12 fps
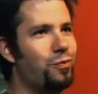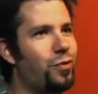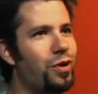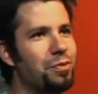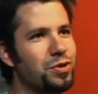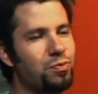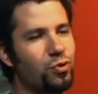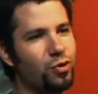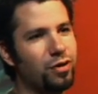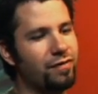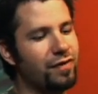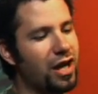One of the most
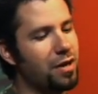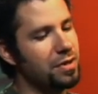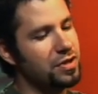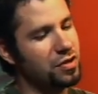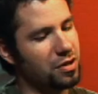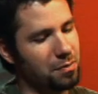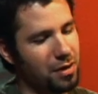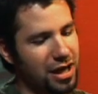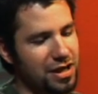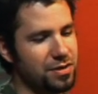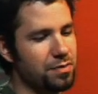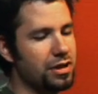brutal environments you can
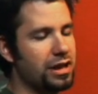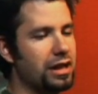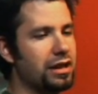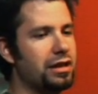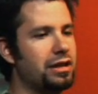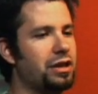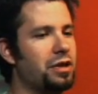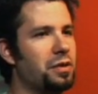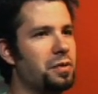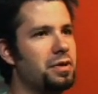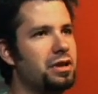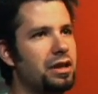possibly,
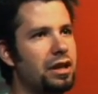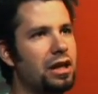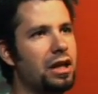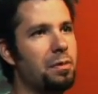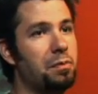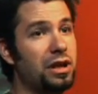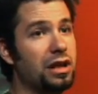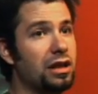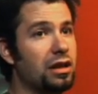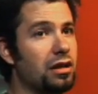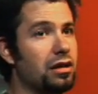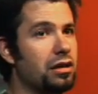be
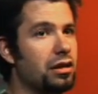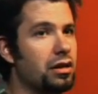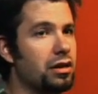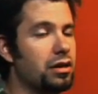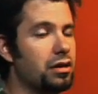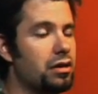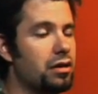in on the